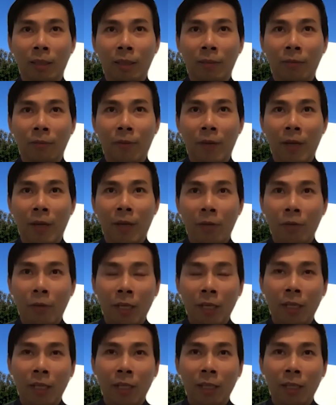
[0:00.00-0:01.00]

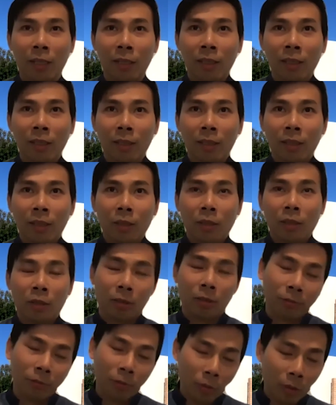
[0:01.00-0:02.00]
very
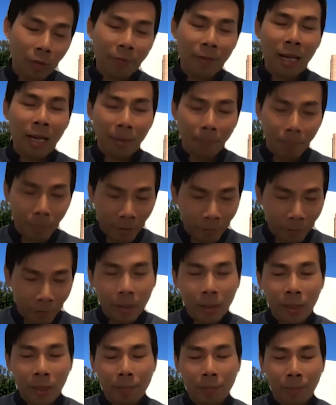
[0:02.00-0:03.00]
full of
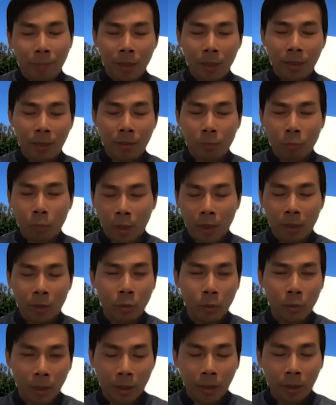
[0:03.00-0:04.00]
empathy, because we are
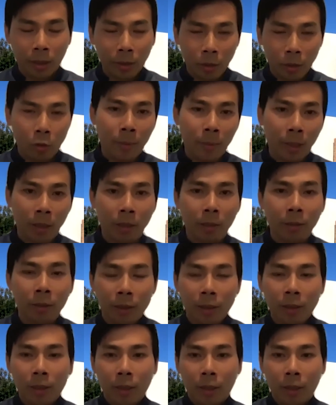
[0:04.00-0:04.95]
treating human.